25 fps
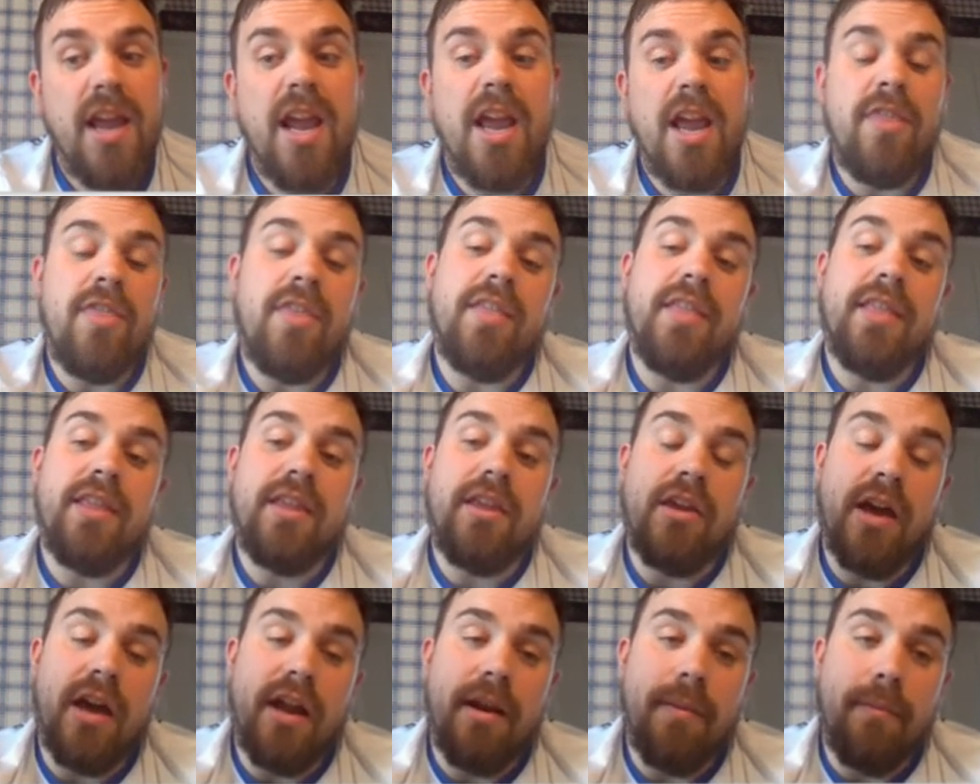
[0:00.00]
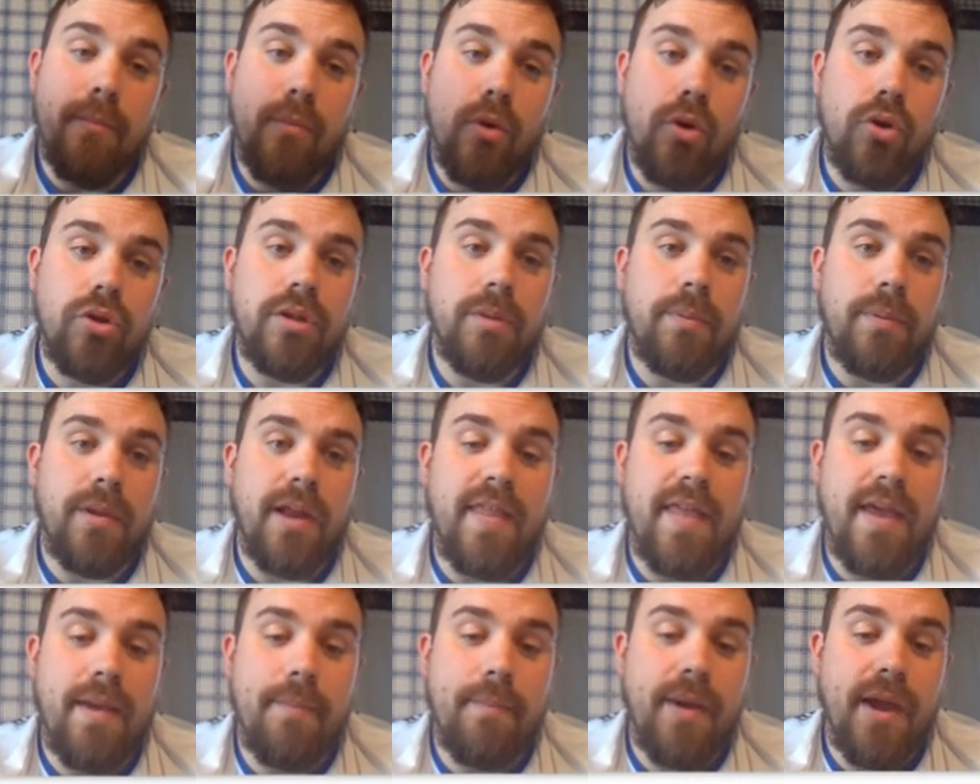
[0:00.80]
And then you got to
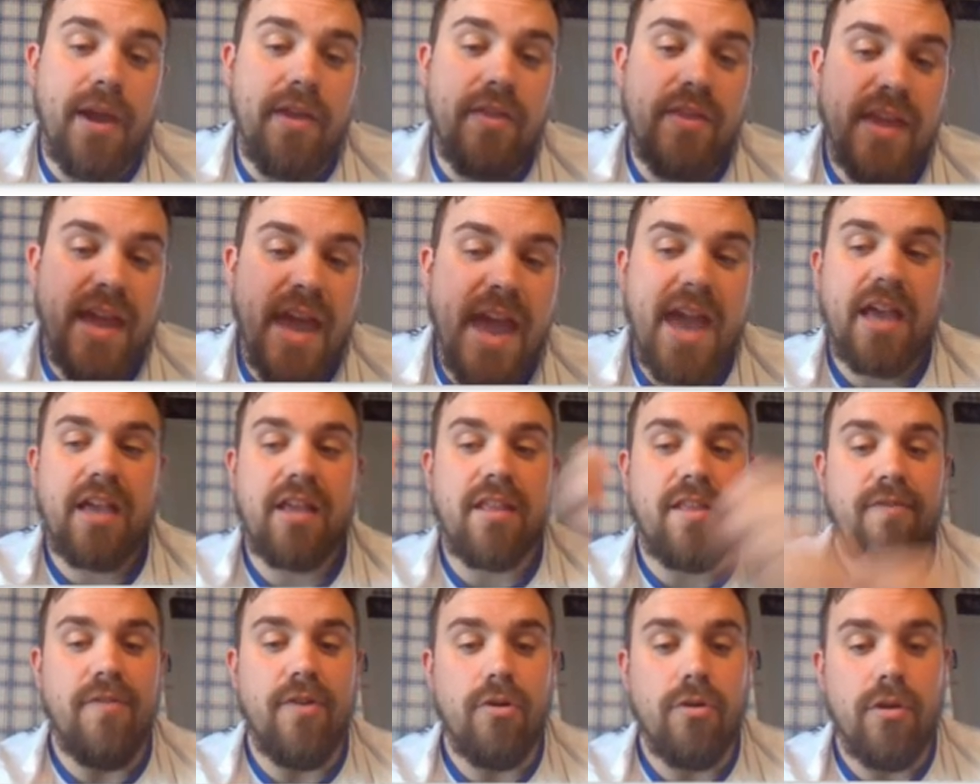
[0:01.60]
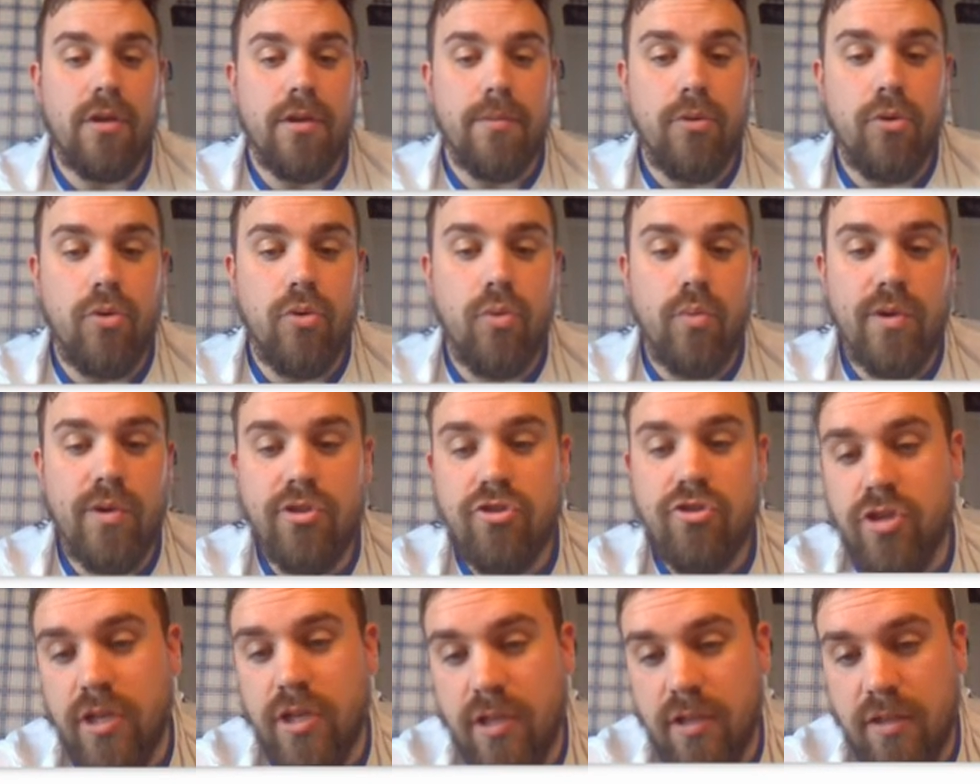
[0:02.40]
multiply that by the x variable,
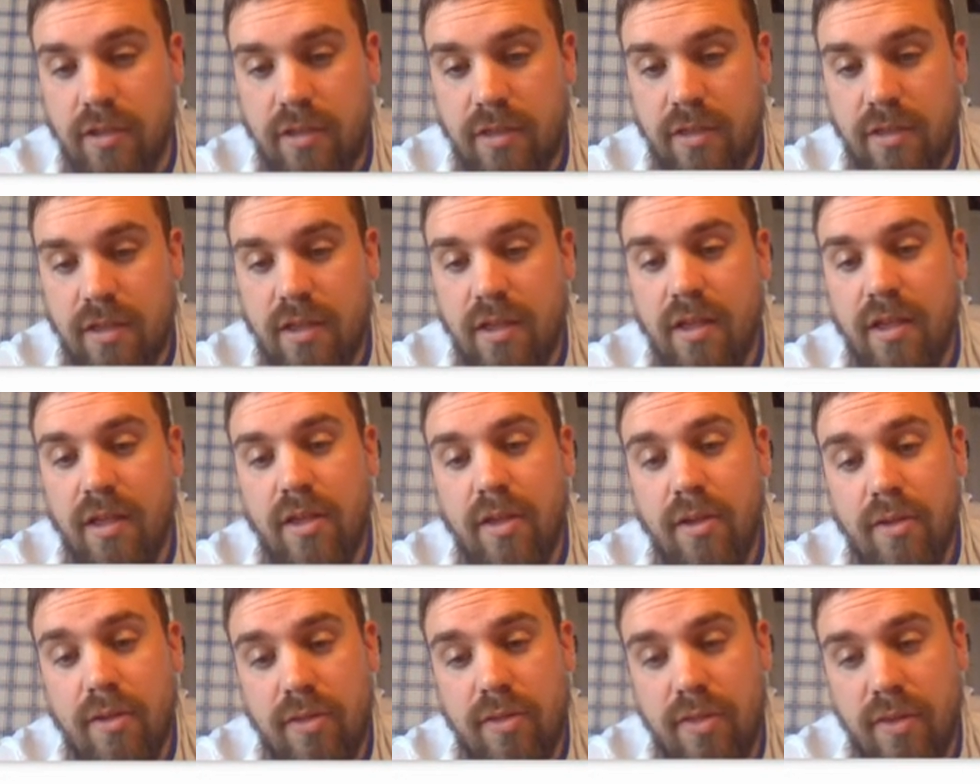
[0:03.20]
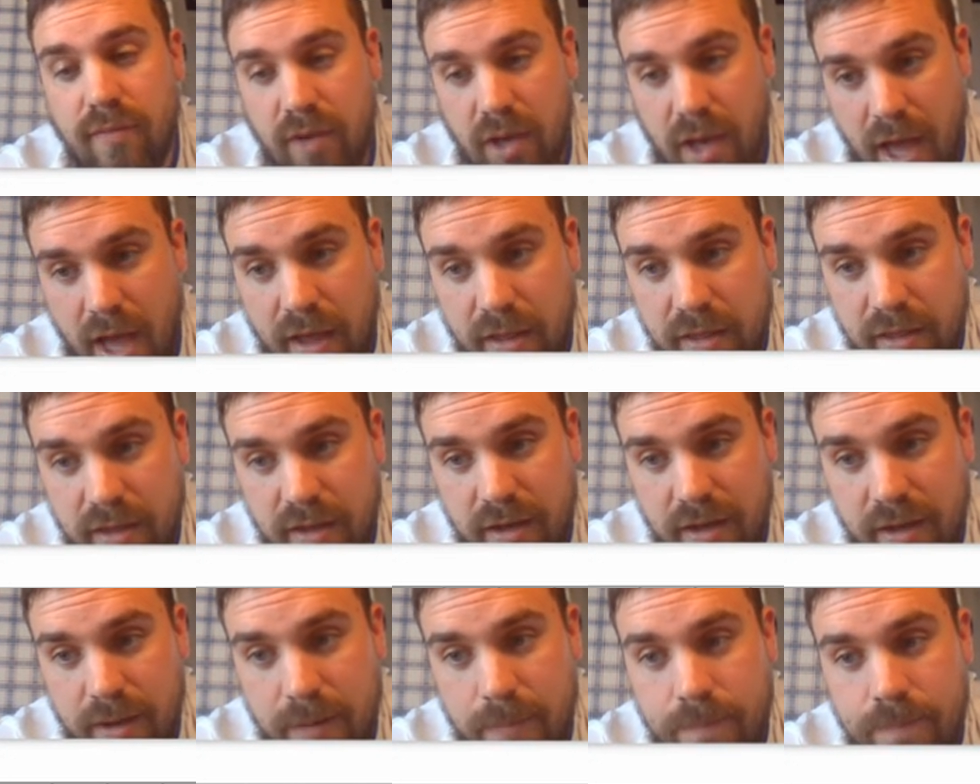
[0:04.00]
which is the
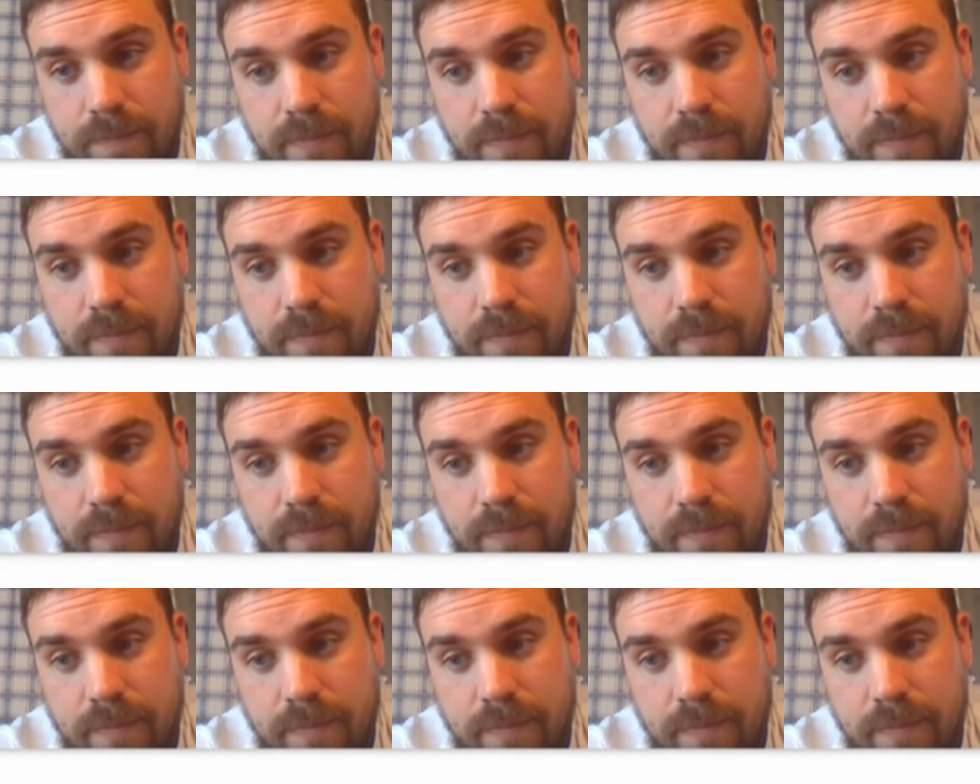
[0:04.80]
velocity.